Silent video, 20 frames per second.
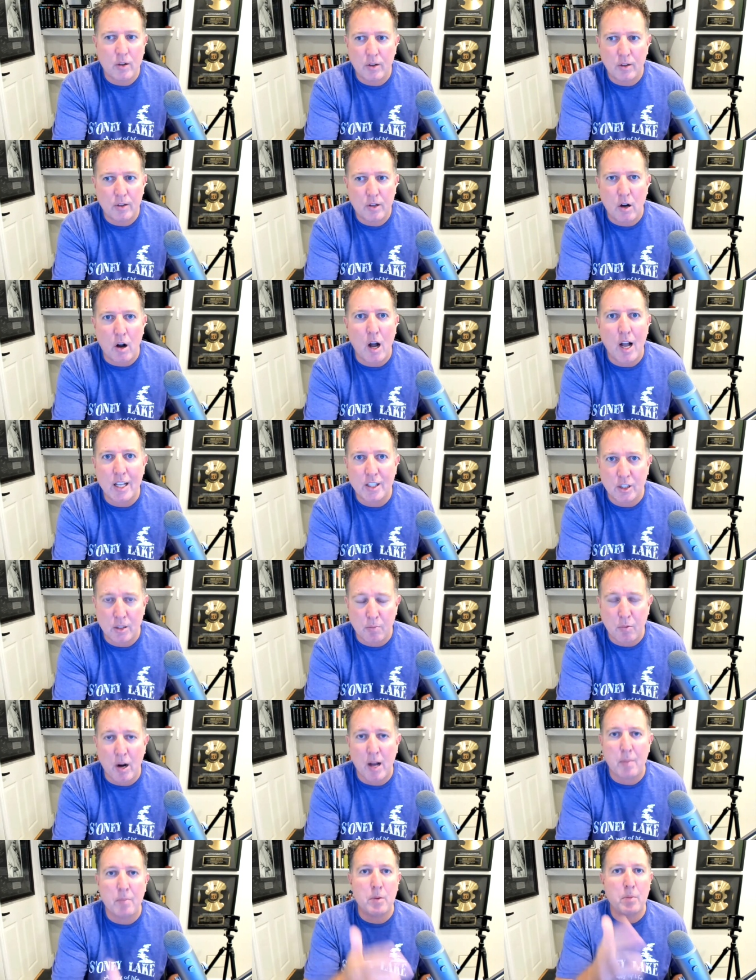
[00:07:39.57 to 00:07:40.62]
cause the
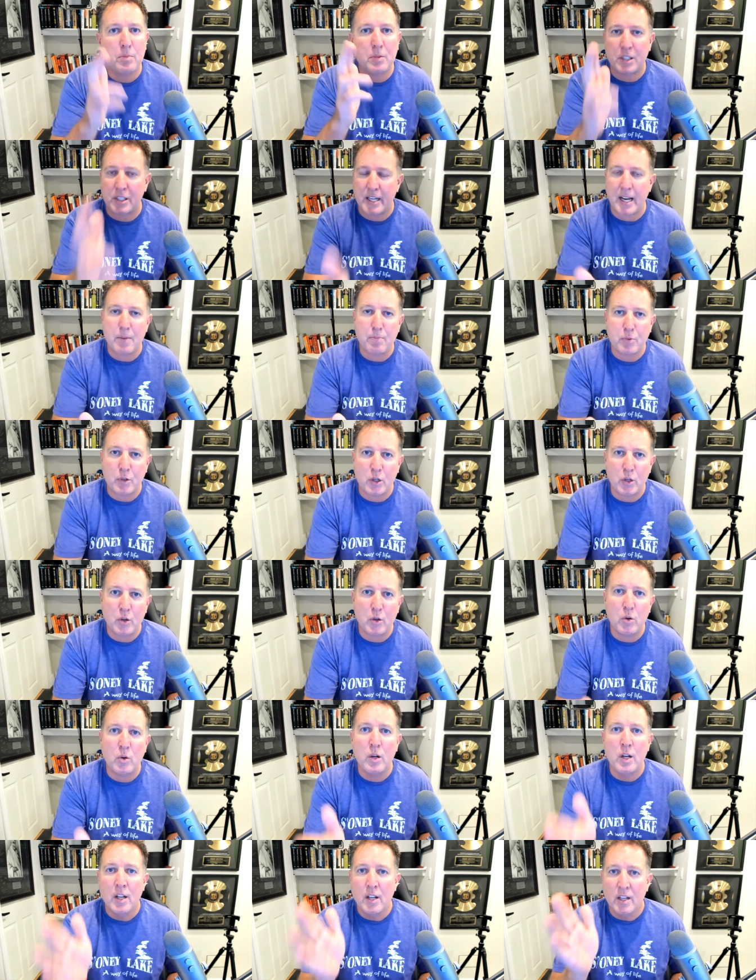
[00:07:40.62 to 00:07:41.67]
problem. Step
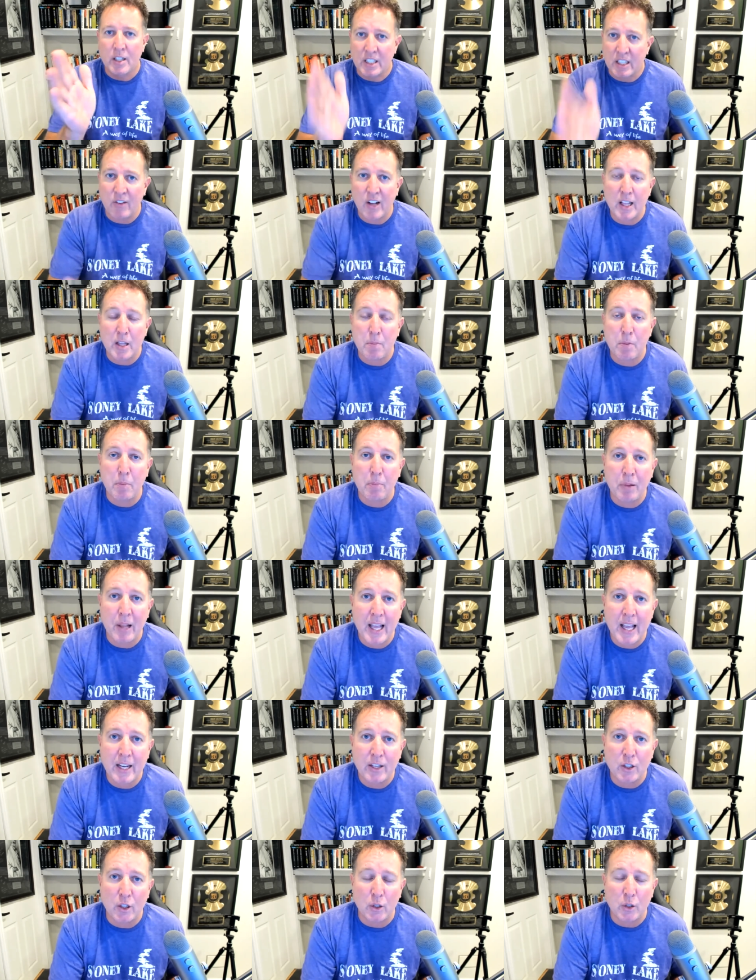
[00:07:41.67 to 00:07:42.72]
two, develop a
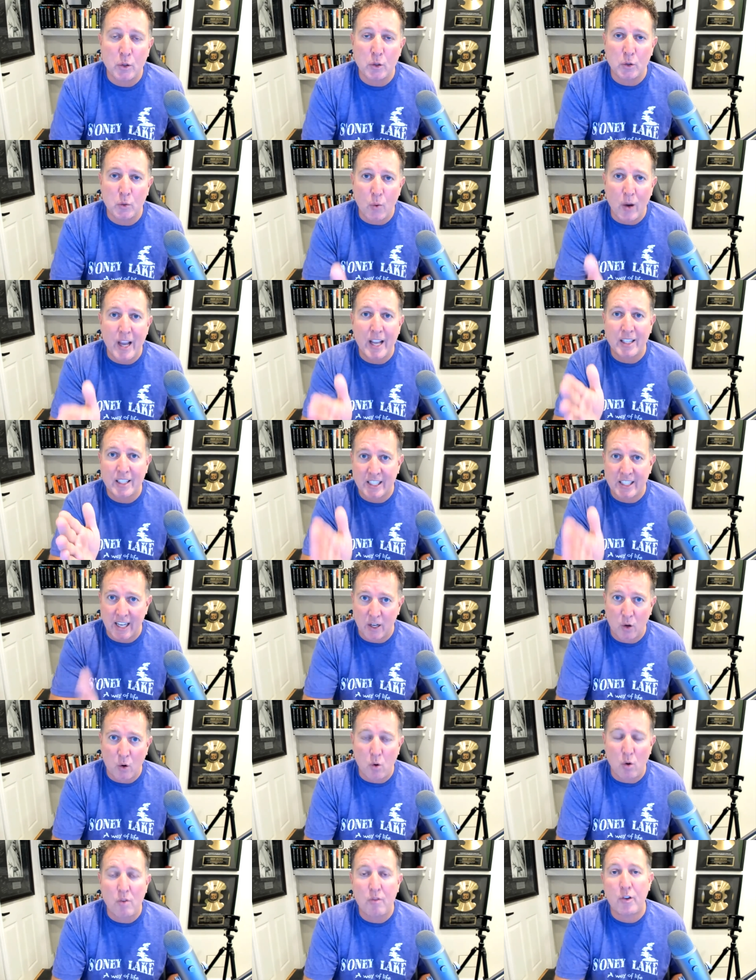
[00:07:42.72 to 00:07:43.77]
plan to lose weight, set a
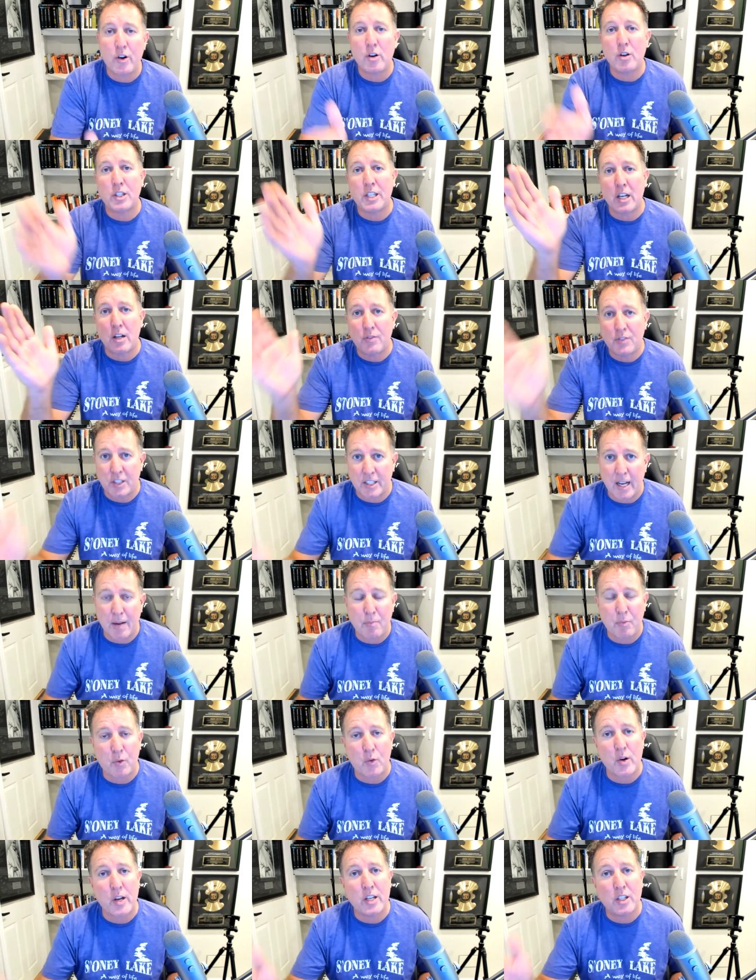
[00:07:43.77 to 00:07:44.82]
goal for yourself.
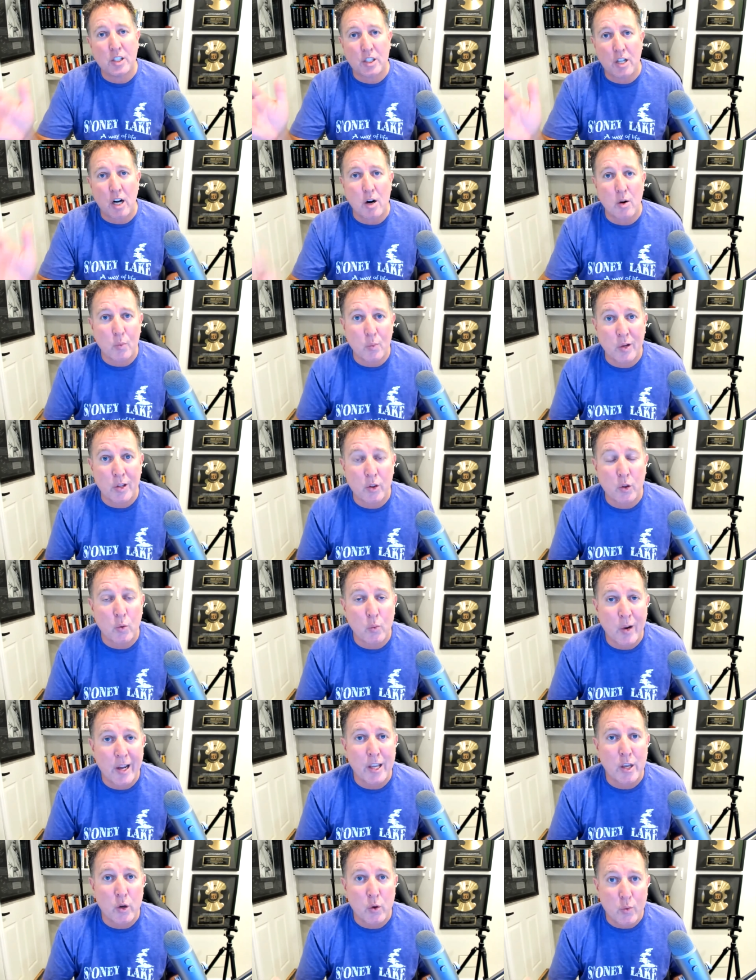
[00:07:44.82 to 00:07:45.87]
Step three, start with the
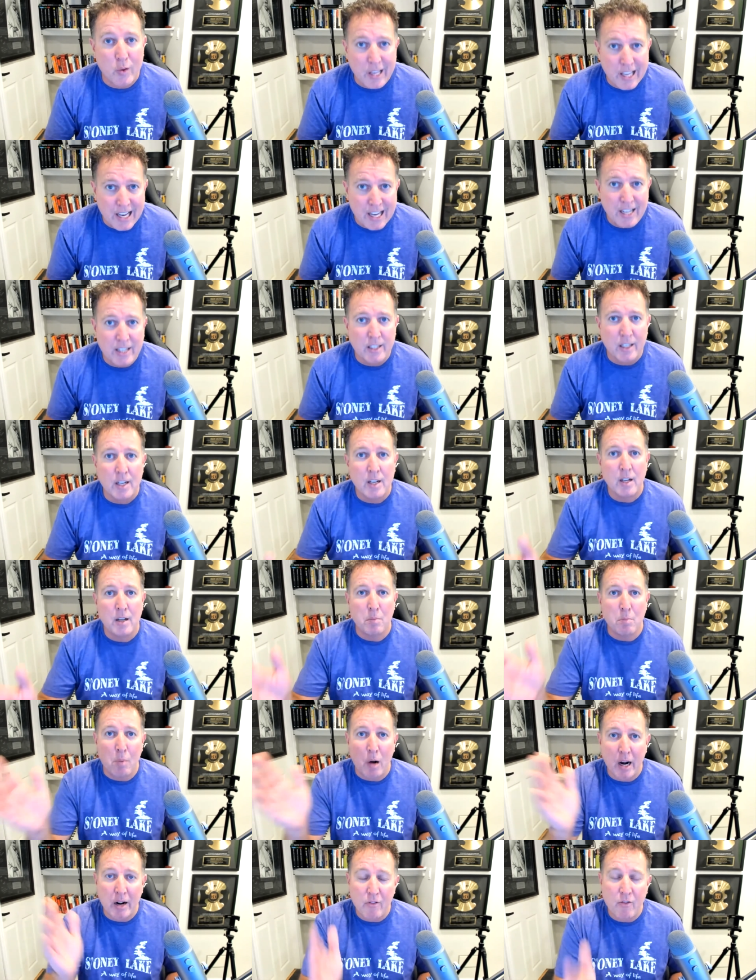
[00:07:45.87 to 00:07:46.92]
way you eat,
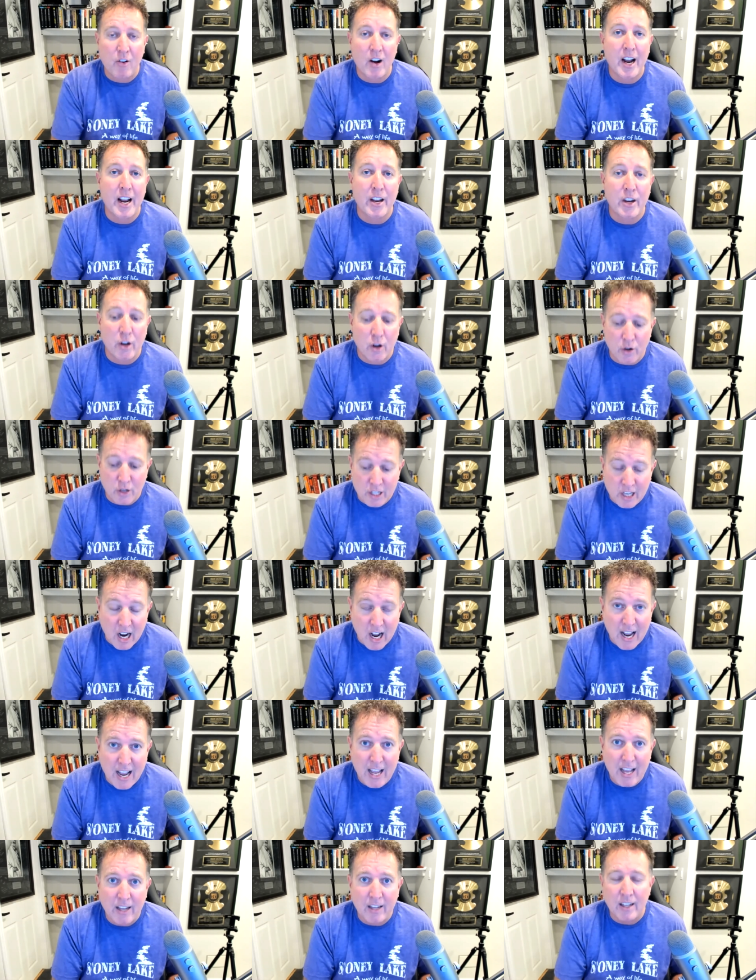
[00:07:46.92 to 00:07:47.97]
modify your
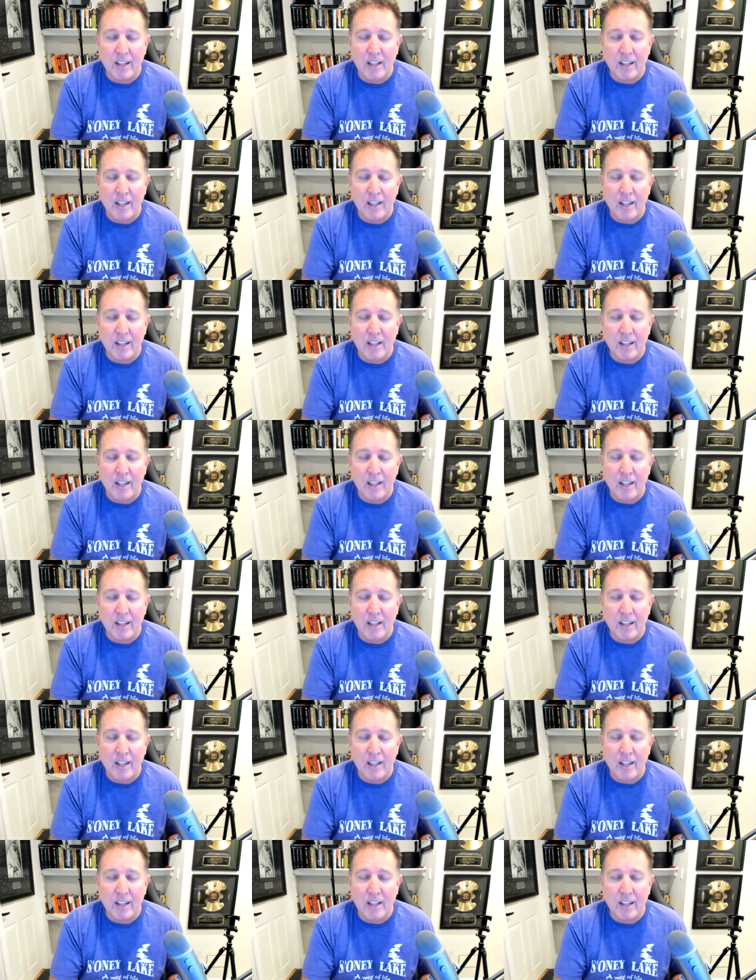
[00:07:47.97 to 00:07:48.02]
diet.